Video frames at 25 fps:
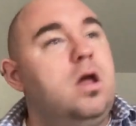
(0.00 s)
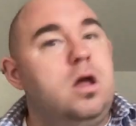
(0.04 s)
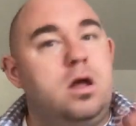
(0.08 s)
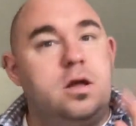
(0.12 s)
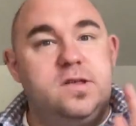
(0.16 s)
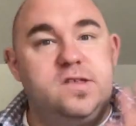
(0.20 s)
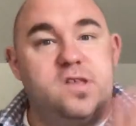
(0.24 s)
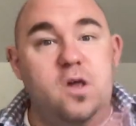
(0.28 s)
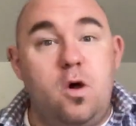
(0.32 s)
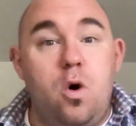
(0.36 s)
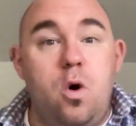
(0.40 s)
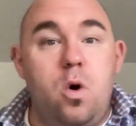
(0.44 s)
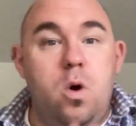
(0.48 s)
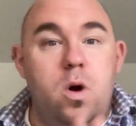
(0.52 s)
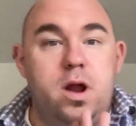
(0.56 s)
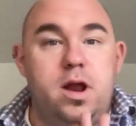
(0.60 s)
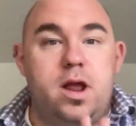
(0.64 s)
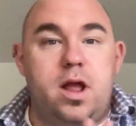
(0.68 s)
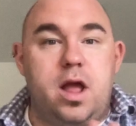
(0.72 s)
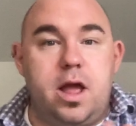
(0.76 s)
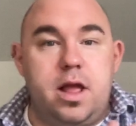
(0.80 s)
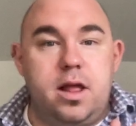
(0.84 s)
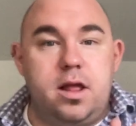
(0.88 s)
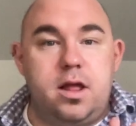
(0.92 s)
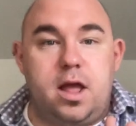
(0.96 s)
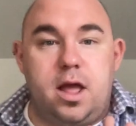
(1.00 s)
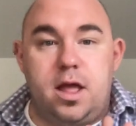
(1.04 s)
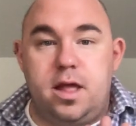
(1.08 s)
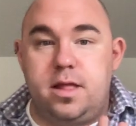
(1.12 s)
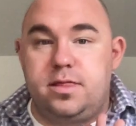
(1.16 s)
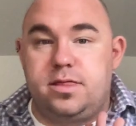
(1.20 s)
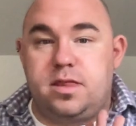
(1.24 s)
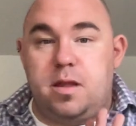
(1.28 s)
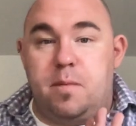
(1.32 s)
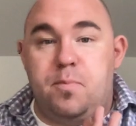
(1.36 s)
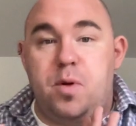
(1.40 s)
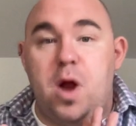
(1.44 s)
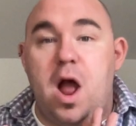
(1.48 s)
So
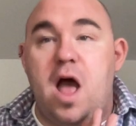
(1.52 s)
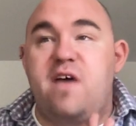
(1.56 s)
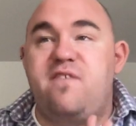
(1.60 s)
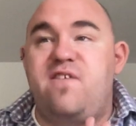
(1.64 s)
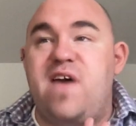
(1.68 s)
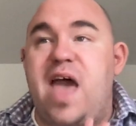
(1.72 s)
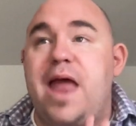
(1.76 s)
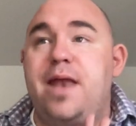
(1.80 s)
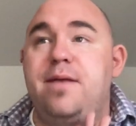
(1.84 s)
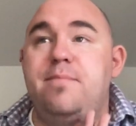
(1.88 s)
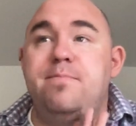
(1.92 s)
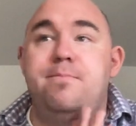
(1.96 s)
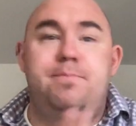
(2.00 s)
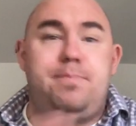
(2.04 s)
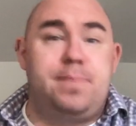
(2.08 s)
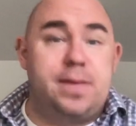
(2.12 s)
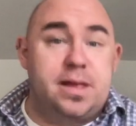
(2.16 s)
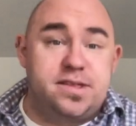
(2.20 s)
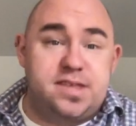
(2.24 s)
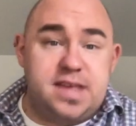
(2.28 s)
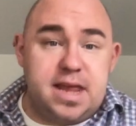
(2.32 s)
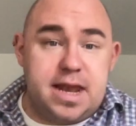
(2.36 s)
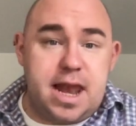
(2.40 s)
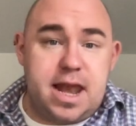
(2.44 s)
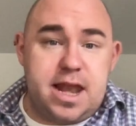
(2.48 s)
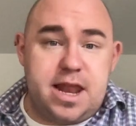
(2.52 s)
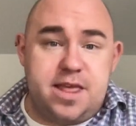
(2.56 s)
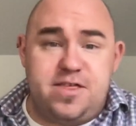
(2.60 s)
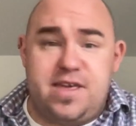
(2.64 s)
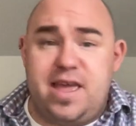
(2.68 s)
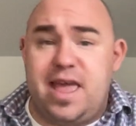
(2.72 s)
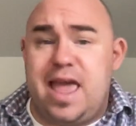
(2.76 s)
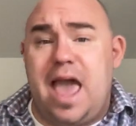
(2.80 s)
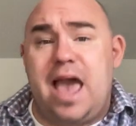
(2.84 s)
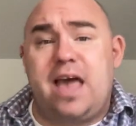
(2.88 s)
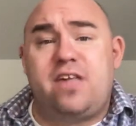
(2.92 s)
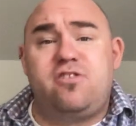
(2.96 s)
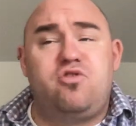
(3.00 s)
the prof hadn't built in anything
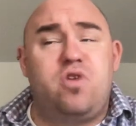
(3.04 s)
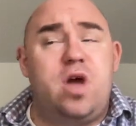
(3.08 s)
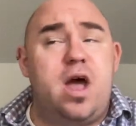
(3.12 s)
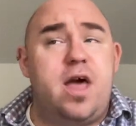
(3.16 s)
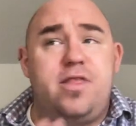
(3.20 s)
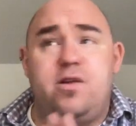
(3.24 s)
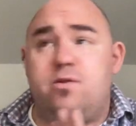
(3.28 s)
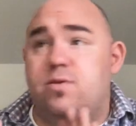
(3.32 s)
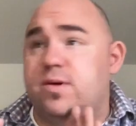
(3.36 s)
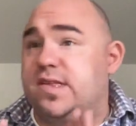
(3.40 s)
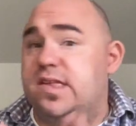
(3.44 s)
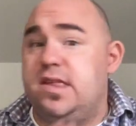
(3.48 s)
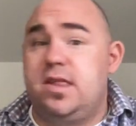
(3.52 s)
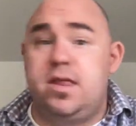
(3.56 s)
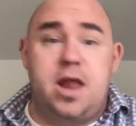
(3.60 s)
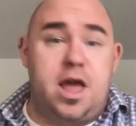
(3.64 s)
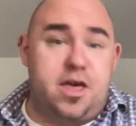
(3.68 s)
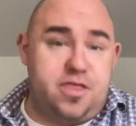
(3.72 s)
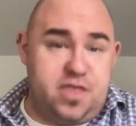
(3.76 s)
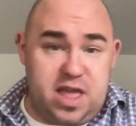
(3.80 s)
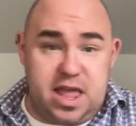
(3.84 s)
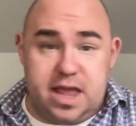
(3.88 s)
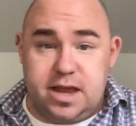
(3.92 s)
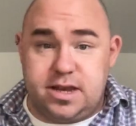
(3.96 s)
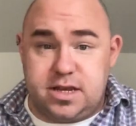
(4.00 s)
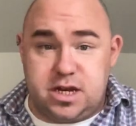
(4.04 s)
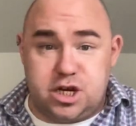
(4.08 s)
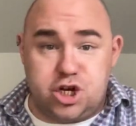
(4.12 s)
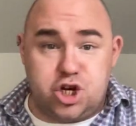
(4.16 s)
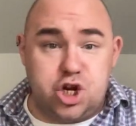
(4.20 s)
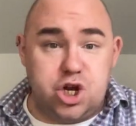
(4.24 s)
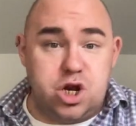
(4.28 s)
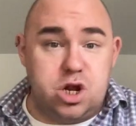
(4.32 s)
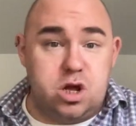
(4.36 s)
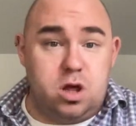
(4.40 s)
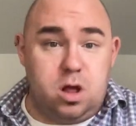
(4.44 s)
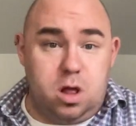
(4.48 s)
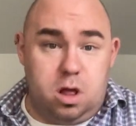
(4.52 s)
extra. There was nothing
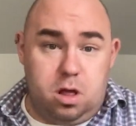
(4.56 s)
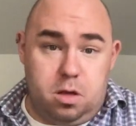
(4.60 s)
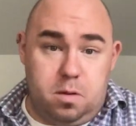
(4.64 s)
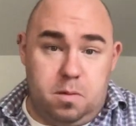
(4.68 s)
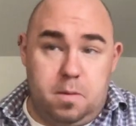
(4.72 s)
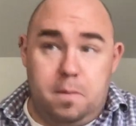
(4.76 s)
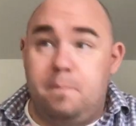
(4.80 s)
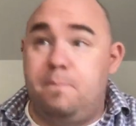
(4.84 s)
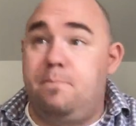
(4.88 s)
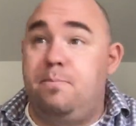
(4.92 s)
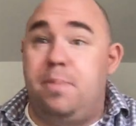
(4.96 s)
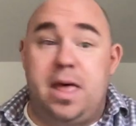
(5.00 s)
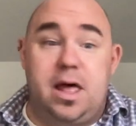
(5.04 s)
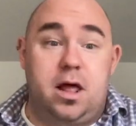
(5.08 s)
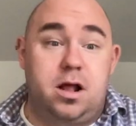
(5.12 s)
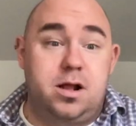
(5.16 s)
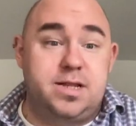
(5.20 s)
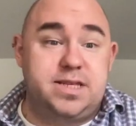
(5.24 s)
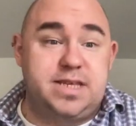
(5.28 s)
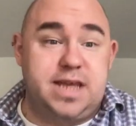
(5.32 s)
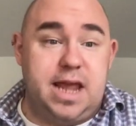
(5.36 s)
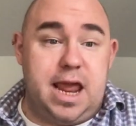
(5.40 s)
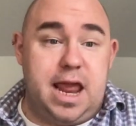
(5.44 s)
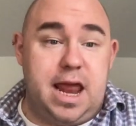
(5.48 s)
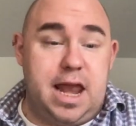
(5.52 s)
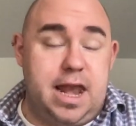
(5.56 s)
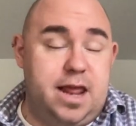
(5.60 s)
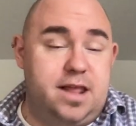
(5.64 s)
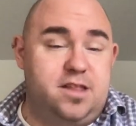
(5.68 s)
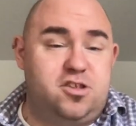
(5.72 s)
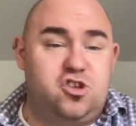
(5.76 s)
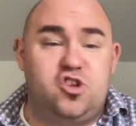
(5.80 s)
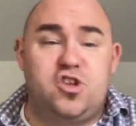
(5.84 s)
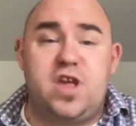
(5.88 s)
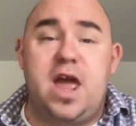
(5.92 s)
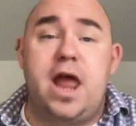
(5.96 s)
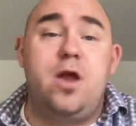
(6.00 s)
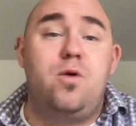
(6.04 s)
additional built in. It's
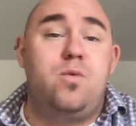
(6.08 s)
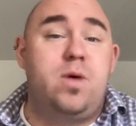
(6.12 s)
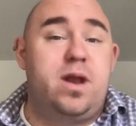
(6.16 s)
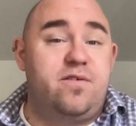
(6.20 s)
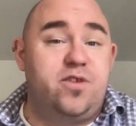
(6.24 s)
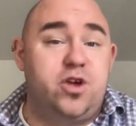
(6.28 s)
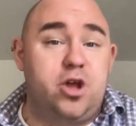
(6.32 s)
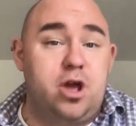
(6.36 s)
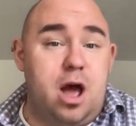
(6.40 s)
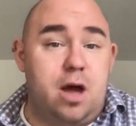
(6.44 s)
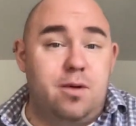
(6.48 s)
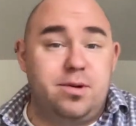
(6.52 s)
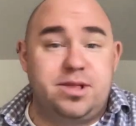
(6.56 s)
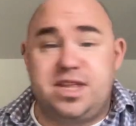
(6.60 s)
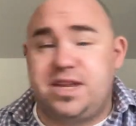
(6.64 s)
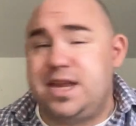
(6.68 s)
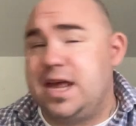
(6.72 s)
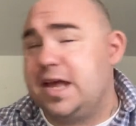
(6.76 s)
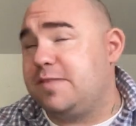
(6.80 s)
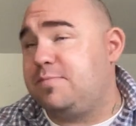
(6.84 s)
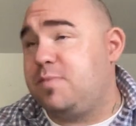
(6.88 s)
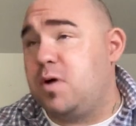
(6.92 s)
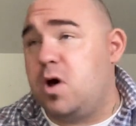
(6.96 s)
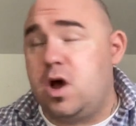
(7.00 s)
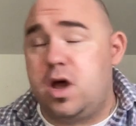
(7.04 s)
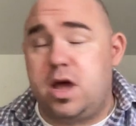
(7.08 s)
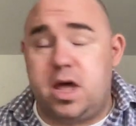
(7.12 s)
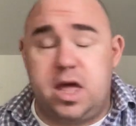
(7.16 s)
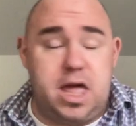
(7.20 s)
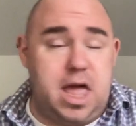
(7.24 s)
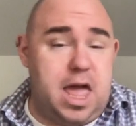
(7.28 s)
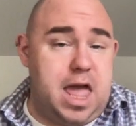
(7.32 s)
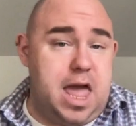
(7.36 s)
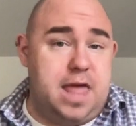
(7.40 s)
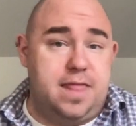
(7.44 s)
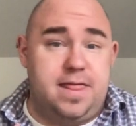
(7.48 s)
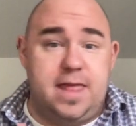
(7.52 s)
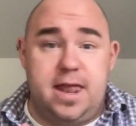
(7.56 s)
just kind of whatever you got with the textbook,
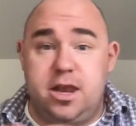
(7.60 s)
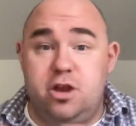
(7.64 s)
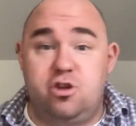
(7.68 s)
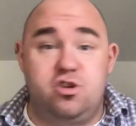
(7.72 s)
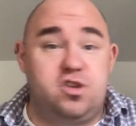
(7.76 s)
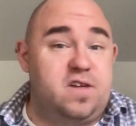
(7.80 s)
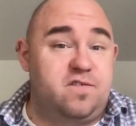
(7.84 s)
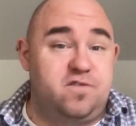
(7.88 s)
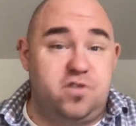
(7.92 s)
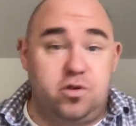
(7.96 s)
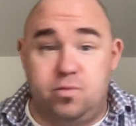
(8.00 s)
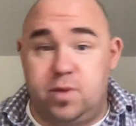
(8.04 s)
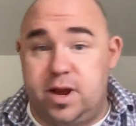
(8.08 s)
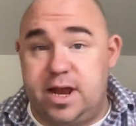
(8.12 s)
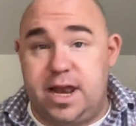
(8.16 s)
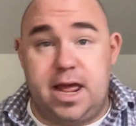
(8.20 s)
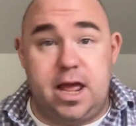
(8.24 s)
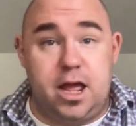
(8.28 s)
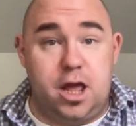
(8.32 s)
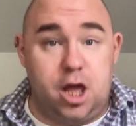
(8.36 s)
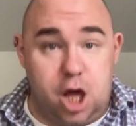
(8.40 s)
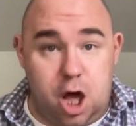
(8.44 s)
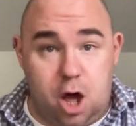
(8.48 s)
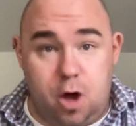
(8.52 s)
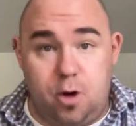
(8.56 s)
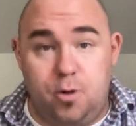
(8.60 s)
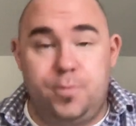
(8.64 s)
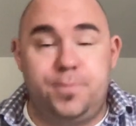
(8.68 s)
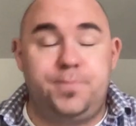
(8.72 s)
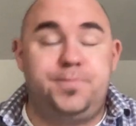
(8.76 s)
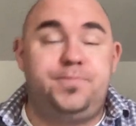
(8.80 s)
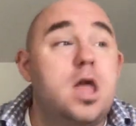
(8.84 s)
and then you just have to read it and go.